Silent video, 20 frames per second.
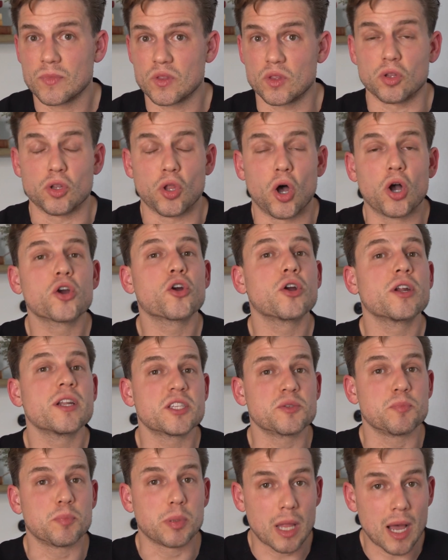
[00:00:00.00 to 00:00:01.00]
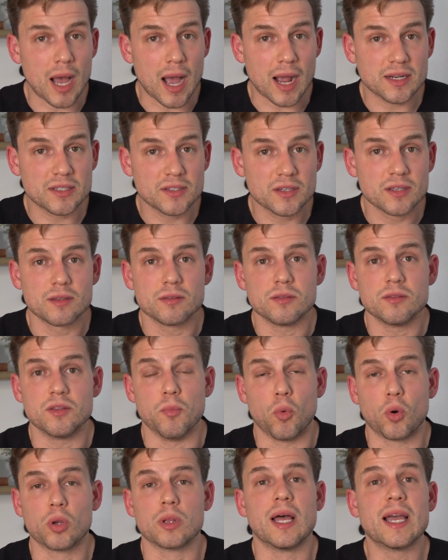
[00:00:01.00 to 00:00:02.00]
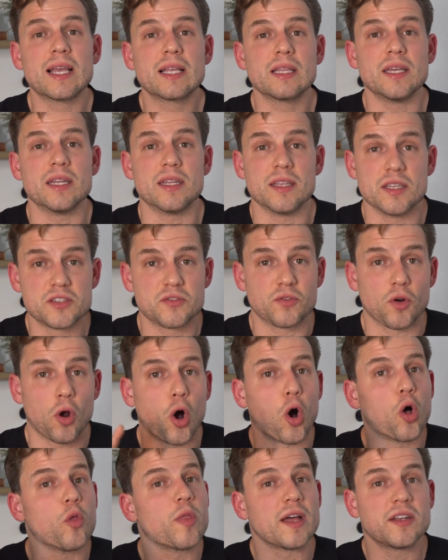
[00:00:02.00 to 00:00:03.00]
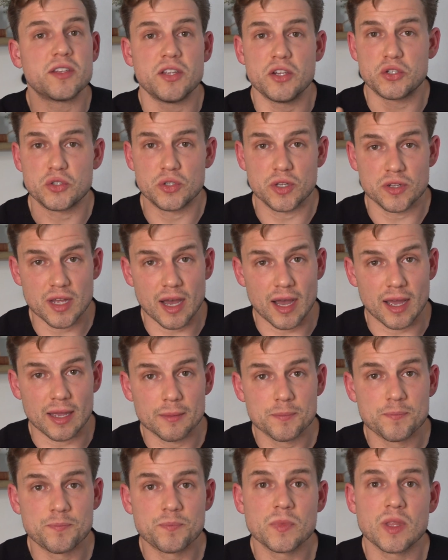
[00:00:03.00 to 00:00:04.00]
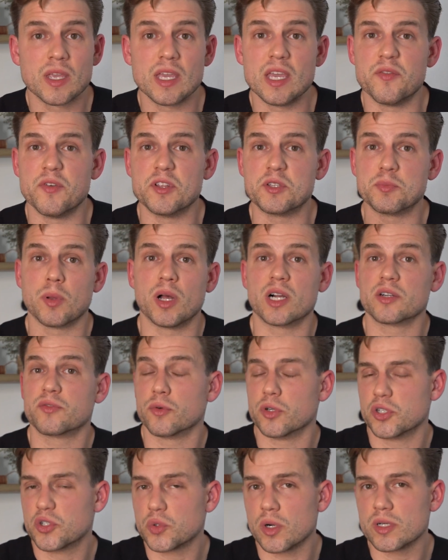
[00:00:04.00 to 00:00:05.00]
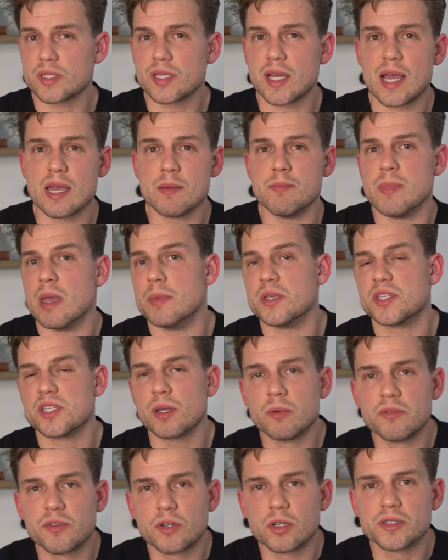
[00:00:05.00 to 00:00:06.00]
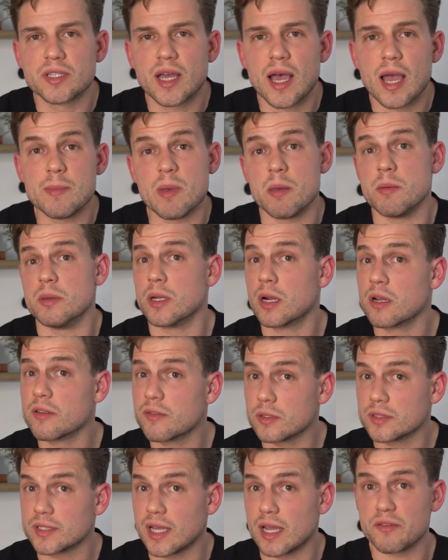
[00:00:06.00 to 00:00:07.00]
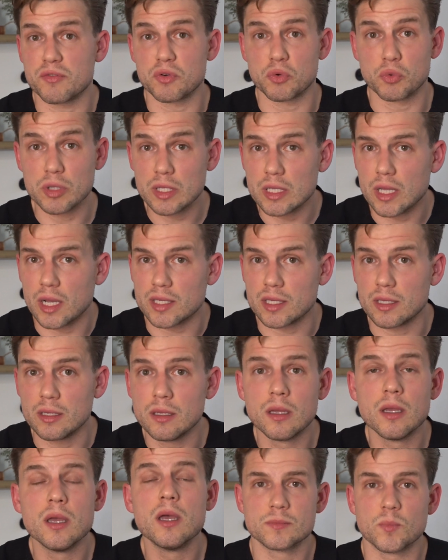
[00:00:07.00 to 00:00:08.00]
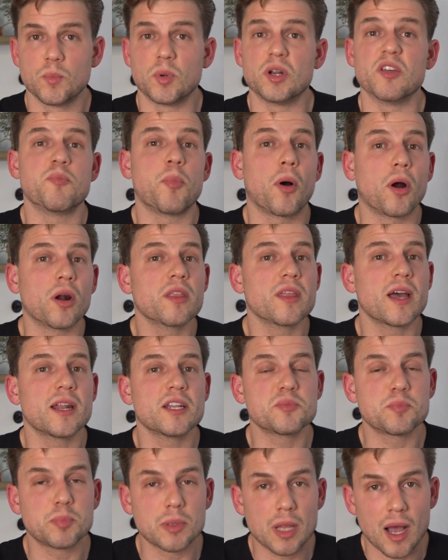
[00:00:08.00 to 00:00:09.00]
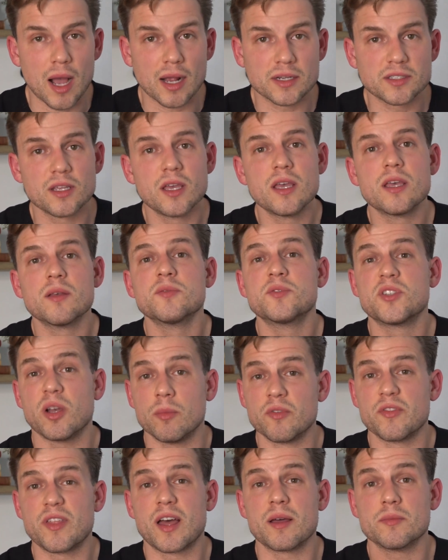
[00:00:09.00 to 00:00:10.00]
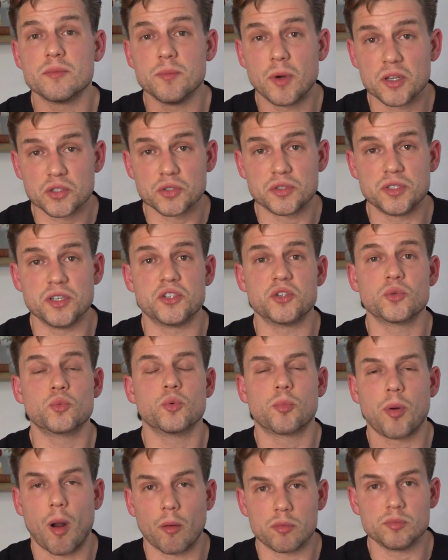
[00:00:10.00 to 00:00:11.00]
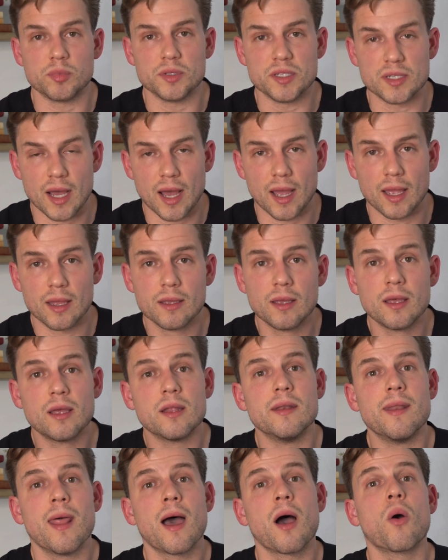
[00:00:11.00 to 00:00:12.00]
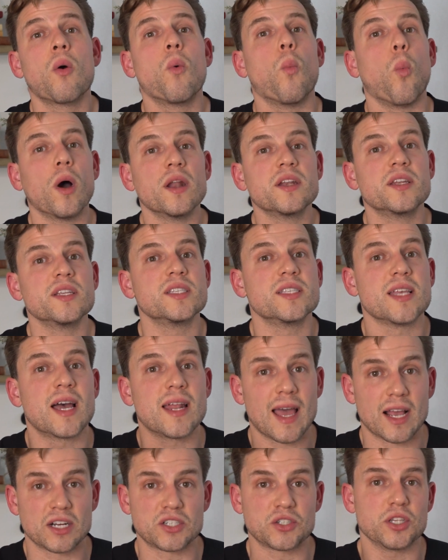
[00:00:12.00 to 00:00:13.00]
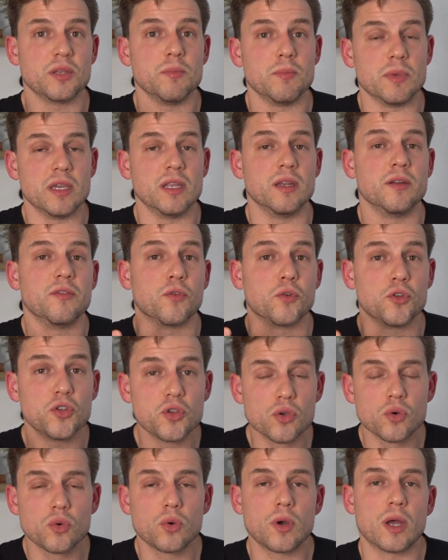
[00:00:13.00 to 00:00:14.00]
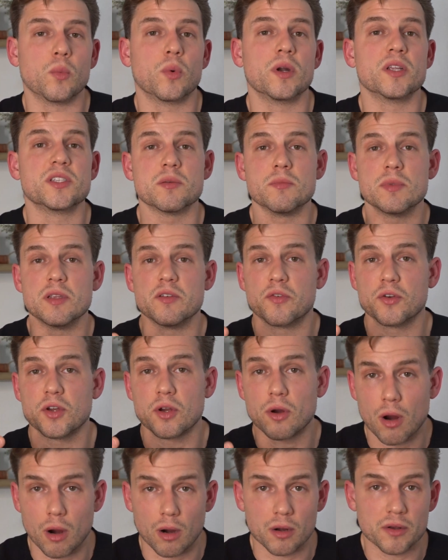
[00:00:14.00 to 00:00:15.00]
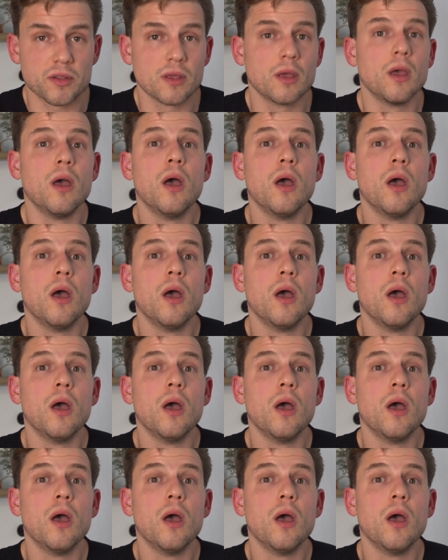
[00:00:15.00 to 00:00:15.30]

The longer it is blocked, the more likely it is for all that tissue to die. If it's blocked for a short time, maybe some of it'll die, maybe none of it'll die if you're really lucky, but if part of that is blocked, some of that muscle tissue will probably die. Now, what does that actually mean for you and what does it mean for your heart?